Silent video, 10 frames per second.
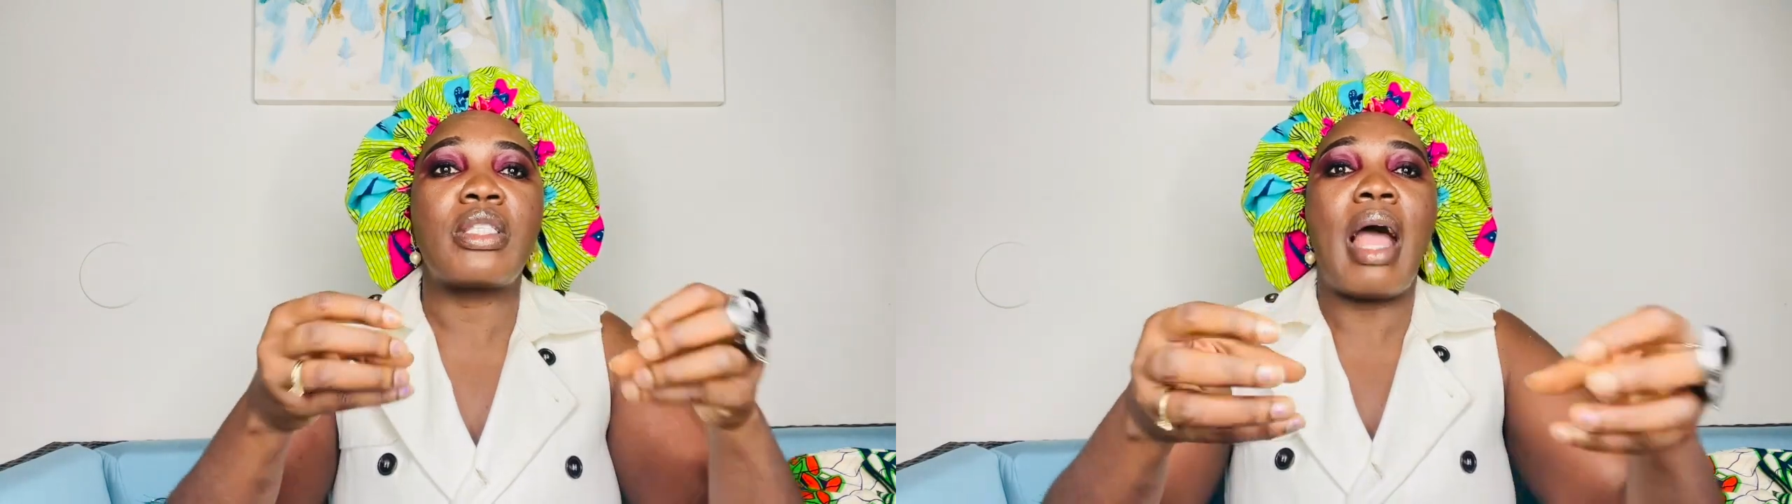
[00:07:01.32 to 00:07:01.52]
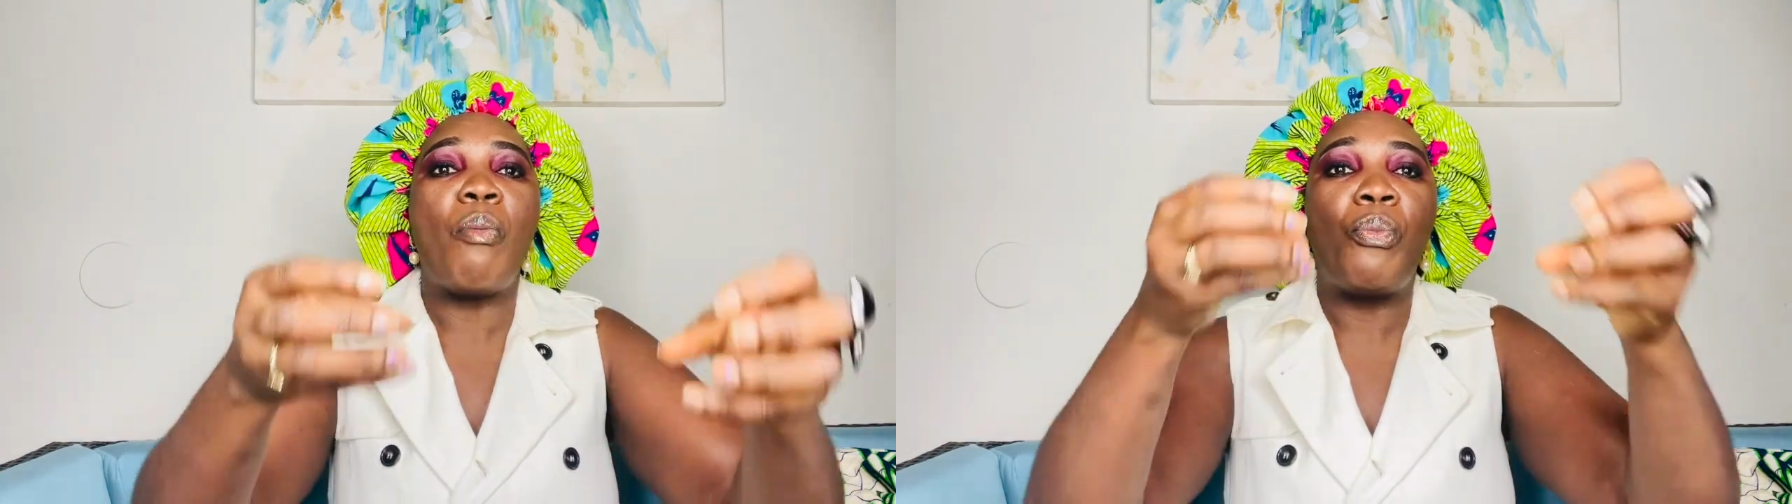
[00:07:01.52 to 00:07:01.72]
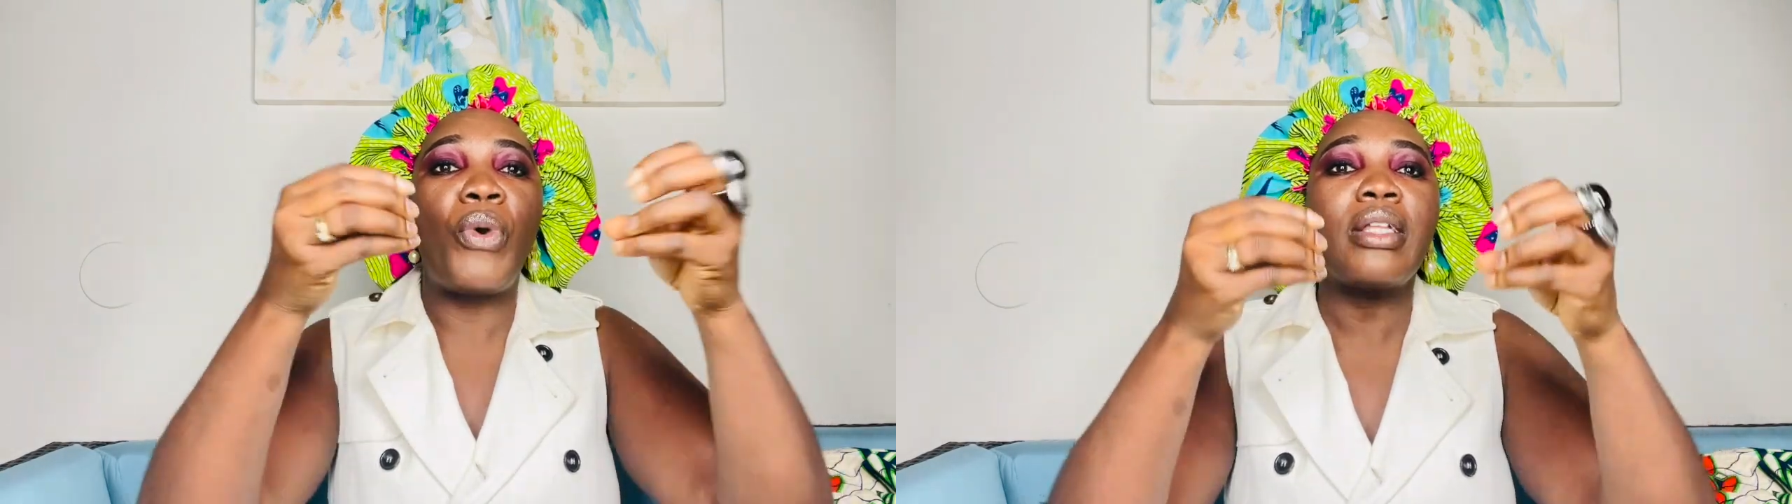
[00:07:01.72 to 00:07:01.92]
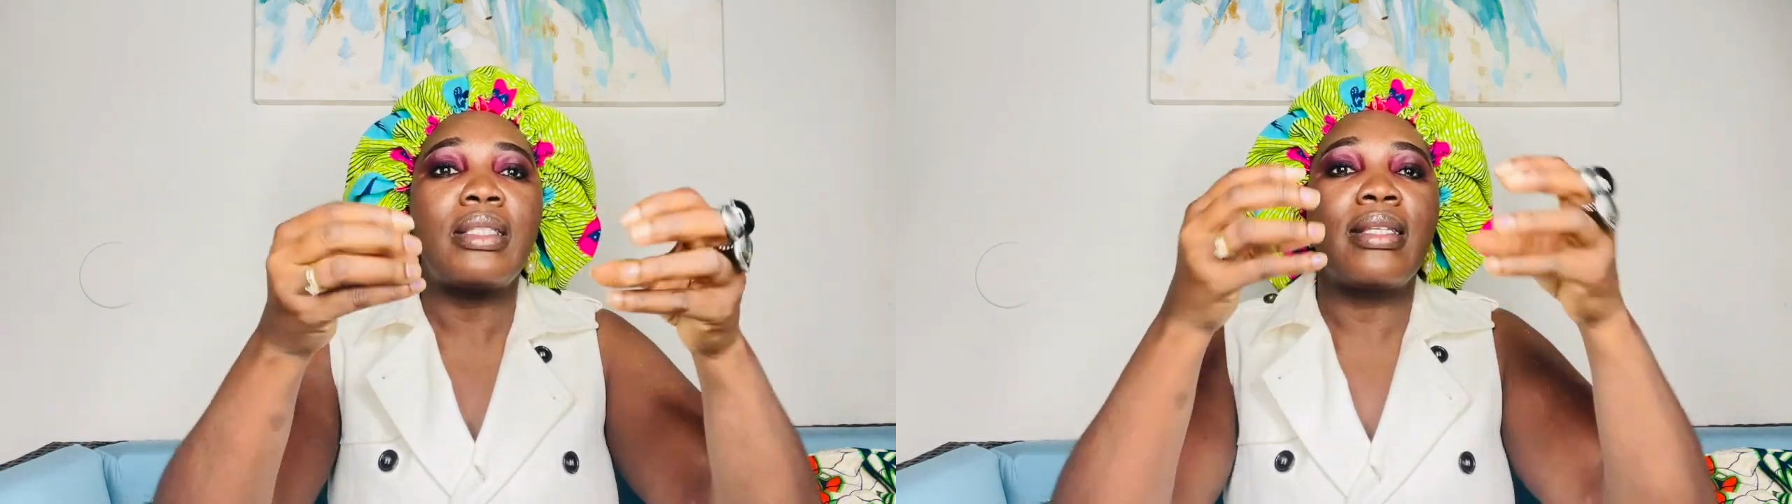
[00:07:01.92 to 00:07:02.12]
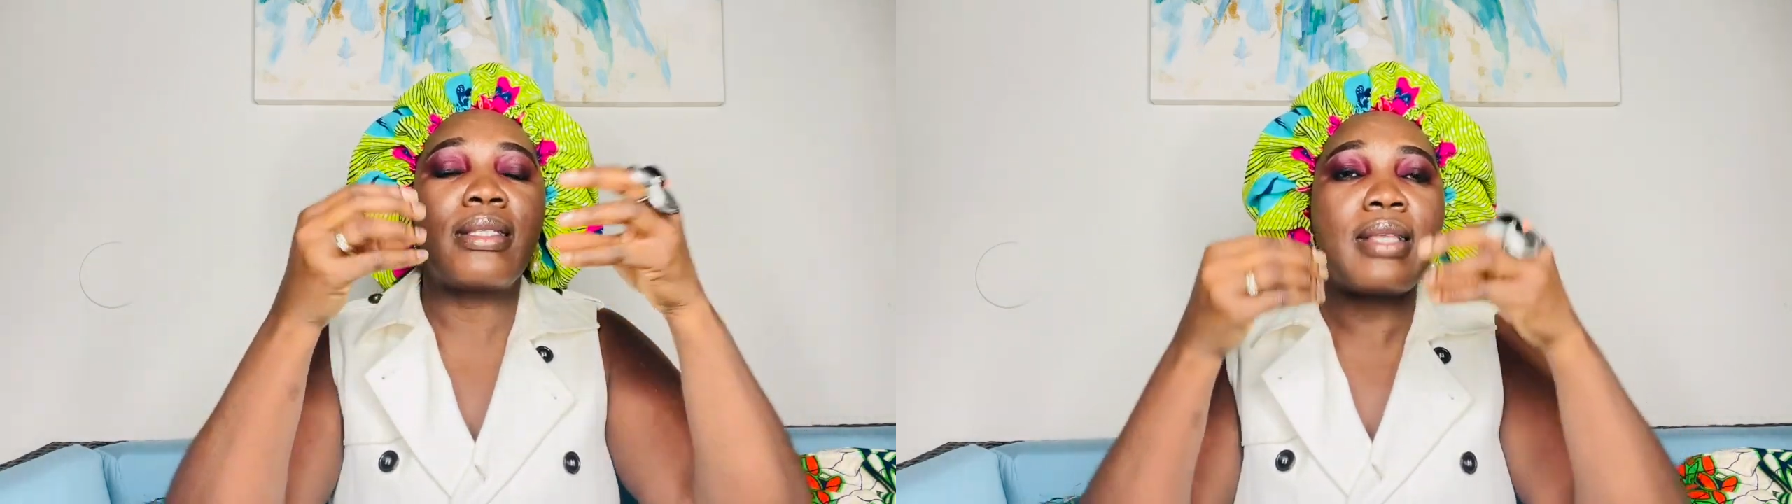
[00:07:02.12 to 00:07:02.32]
that brought
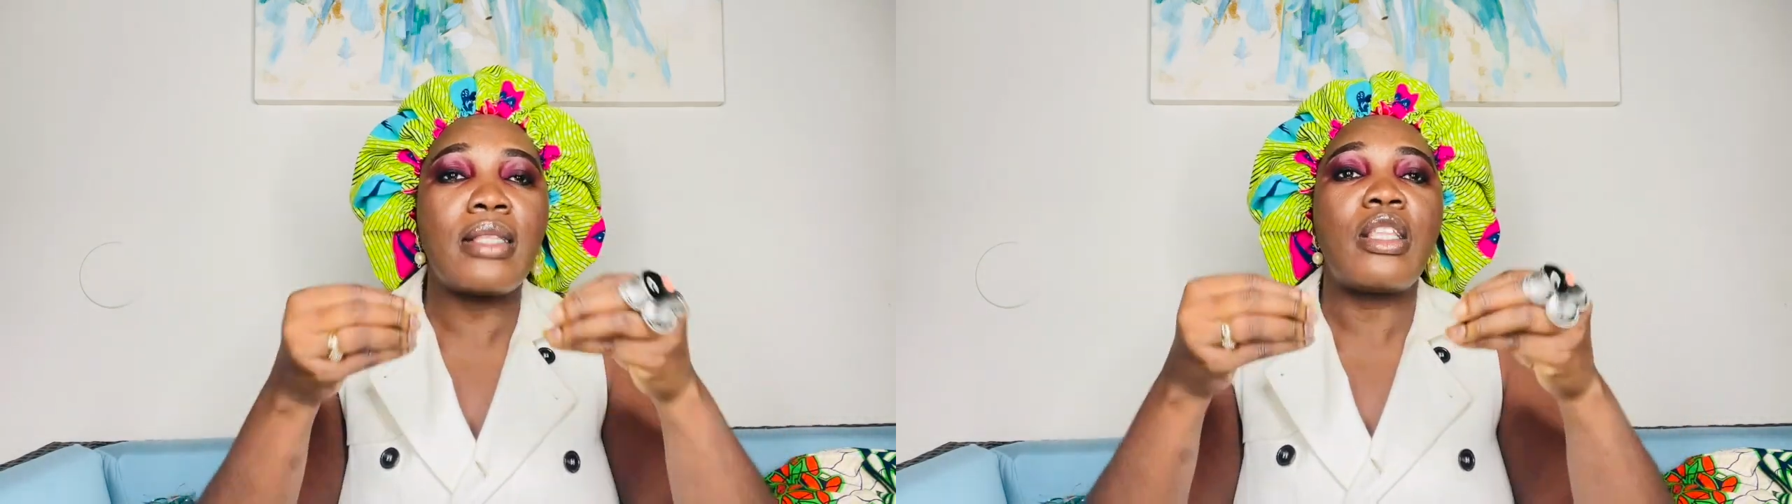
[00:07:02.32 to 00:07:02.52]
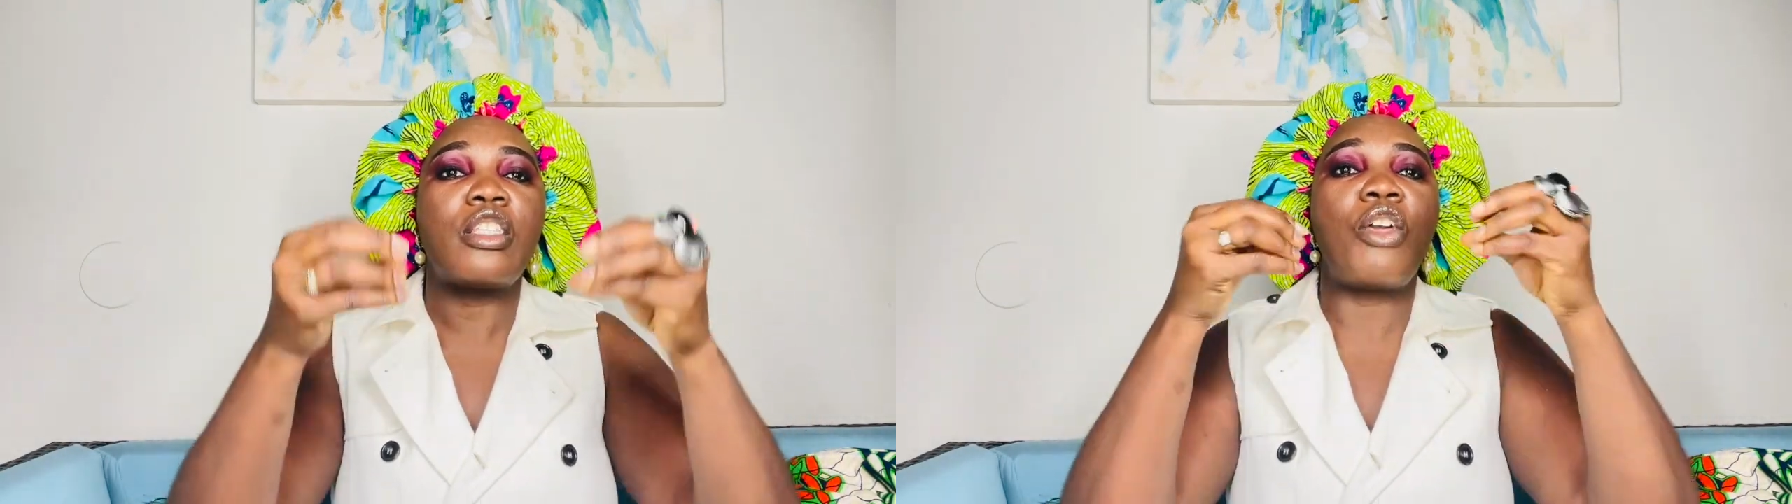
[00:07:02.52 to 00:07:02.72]
the settlers,